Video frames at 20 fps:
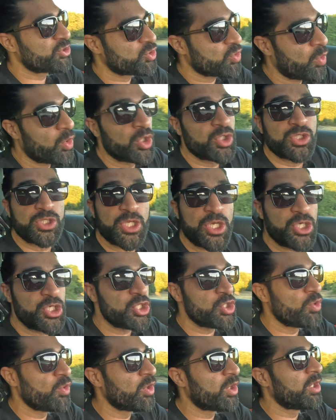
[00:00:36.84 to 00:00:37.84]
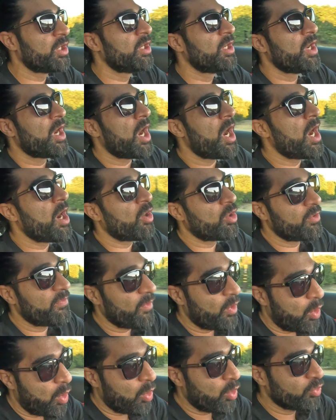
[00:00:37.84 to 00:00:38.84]
towards the newer uh, or
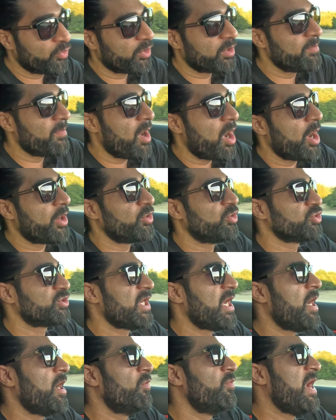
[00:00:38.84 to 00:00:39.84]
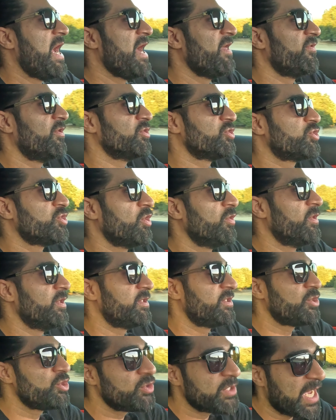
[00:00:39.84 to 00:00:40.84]
the older models uh, rather. So the
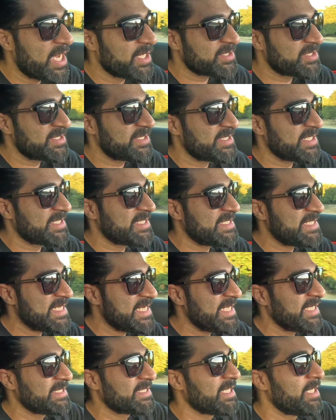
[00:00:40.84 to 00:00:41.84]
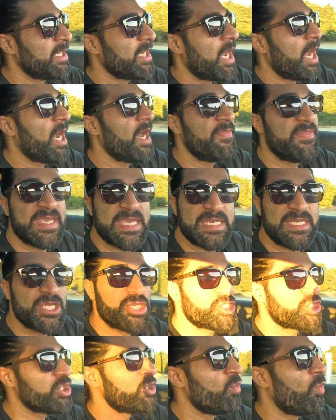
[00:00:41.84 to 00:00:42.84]
two thousand sixteens, uh, the
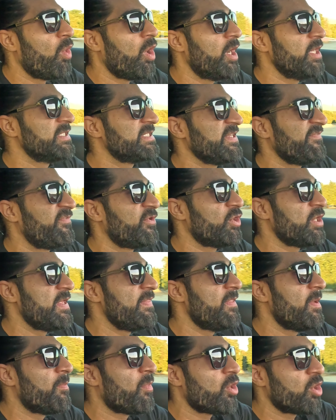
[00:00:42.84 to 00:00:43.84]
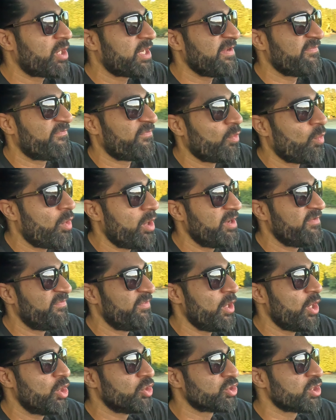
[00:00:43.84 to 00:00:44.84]
edition ones, if you're in the market for one of
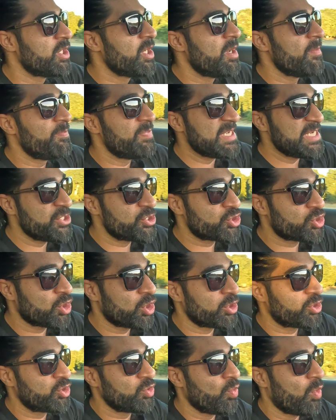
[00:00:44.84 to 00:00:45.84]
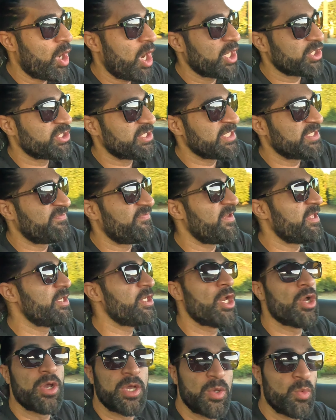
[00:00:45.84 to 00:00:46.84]
those, be sure to watch this
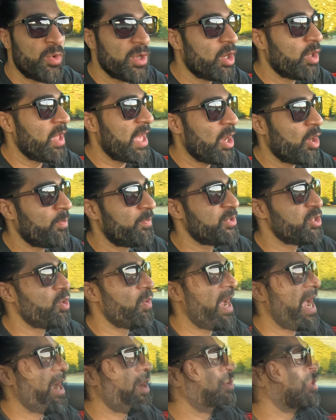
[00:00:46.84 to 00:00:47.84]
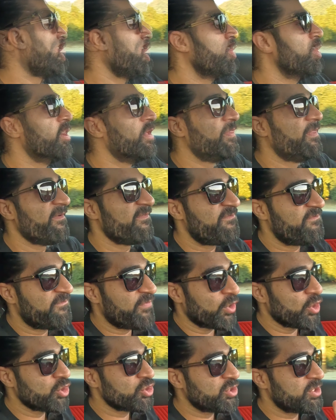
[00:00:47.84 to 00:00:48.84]
video. It will help you out. So the
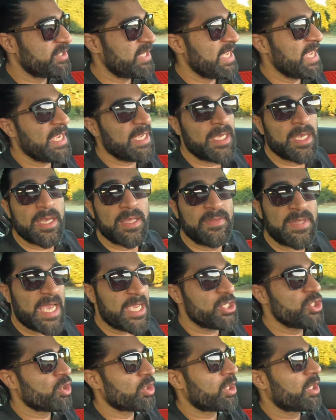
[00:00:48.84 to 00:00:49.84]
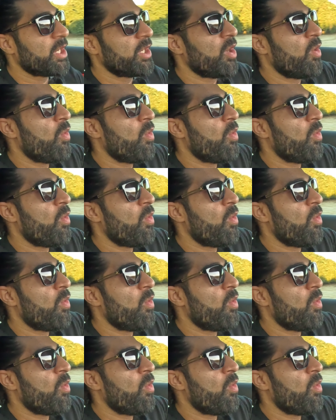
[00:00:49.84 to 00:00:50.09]
first thing that you're gonna